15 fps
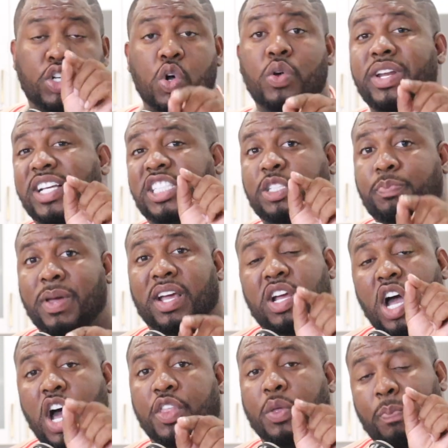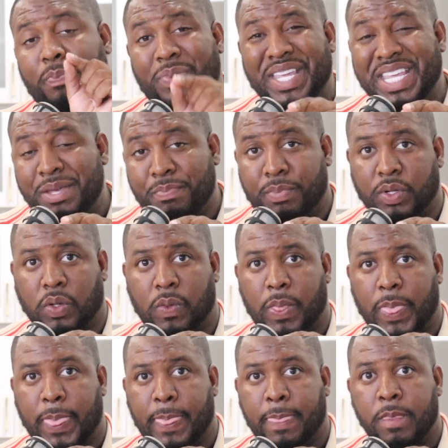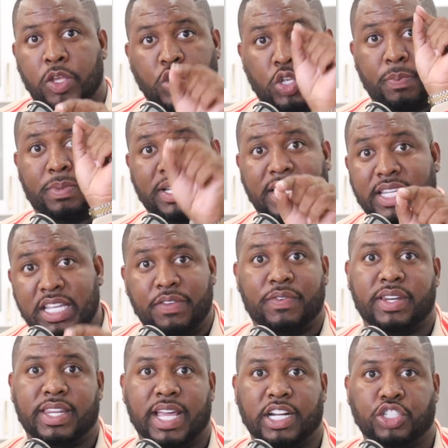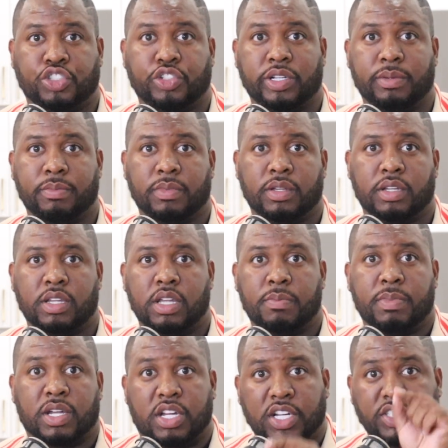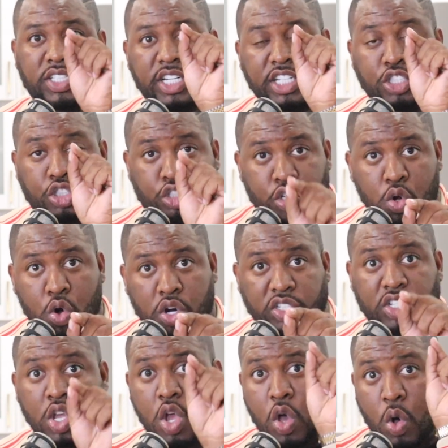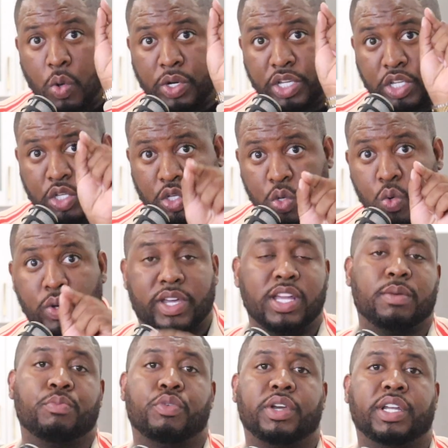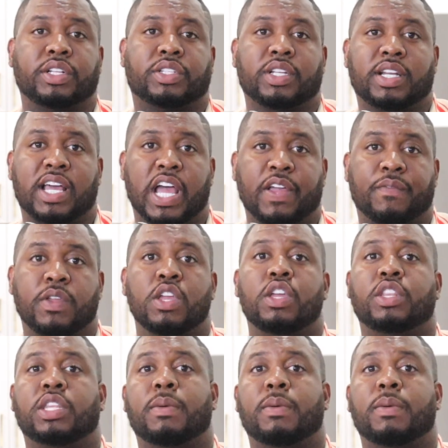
Don't expect other people to believe in that dream because it is yours. Only you can bring it to life.